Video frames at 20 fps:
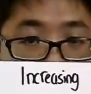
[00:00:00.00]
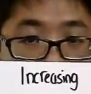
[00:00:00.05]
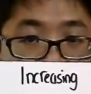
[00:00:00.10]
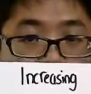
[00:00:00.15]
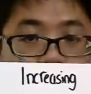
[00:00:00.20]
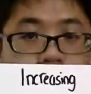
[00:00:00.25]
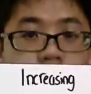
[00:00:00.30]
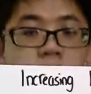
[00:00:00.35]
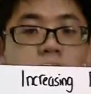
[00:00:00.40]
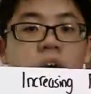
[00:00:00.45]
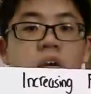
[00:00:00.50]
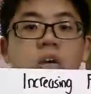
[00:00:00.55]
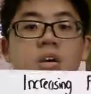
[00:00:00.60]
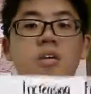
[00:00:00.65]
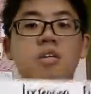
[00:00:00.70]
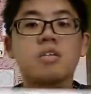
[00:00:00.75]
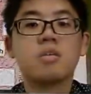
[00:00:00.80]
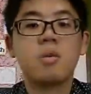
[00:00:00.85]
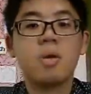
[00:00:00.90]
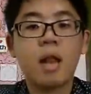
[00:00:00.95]
Okay,
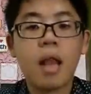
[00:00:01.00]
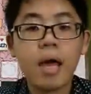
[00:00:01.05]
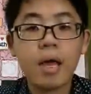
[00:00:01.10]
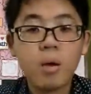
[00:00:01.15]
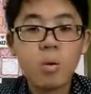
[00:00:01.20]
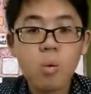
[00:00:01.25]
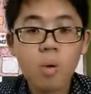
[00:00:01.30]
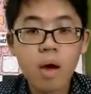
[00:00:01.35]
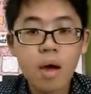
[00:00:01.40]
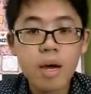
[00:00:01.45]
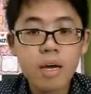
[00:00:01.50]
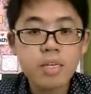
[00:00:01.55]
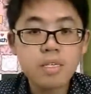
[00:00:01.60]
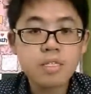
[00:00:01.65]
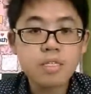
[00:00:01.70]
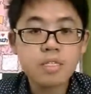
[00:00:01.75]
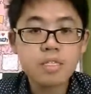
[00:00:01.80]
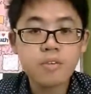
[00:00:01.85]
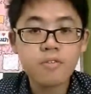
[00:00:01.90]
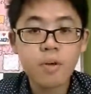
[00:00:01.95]
so
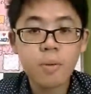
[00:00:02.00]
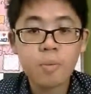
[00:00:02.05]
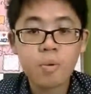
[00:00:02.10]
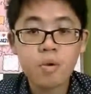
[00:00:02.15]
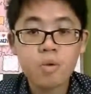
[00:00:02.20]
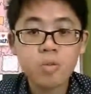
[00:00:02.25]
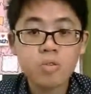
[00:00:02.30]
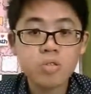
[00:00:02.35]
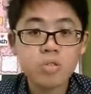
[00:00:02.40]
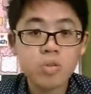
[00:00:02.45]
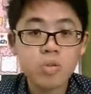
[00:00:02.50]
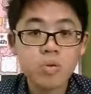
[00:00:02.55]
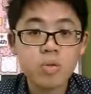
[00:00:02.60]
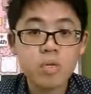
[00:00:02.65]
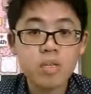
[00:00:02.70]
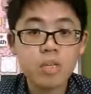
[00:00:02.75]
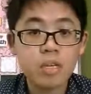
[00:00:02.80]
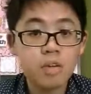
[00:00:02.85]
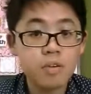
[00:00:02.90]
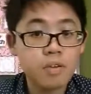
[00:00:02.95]
likewise, if I'm going to show you
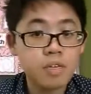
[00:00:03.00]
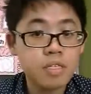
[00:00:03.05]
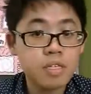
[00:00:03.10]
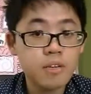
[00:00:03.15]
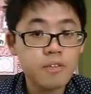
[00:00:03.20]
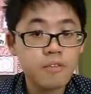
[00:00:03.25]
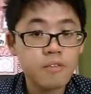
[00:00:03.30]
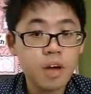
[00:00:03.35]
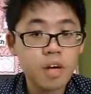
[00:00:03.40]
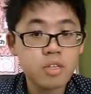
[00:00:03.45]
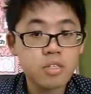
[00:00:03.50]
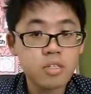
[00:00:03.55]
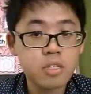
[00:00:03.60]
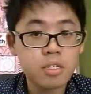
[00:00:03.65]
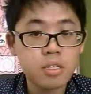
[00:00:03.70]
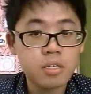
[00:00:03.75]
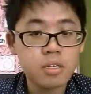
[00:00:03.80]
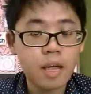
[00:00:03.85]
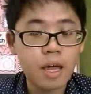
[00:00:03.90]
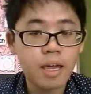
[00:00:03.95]
the decreasing function,